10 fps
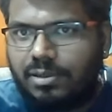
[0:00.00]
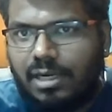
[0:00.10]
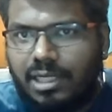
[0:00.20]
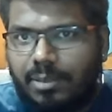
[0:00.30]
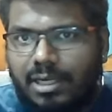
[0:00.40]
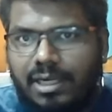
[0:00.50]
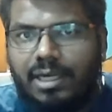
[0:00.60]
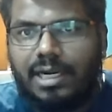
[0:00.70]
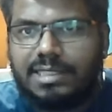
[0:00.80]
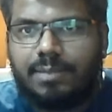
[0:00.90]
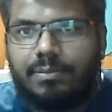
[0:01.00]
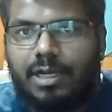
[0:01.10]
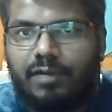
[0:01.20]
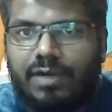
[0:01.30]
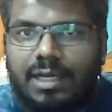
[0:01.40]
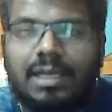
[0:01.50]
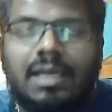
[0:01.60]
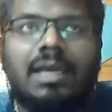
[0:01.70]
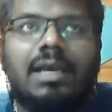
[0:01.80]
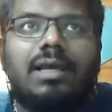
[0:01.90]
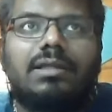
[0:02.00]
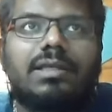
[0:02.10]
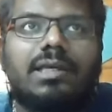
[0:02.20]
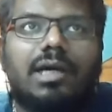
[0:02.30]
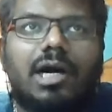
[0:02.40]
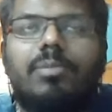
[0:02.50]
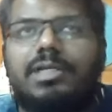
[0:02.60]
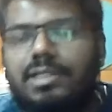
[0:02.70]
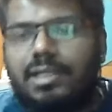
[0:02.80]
Ultimately, it ends up benefiting the urban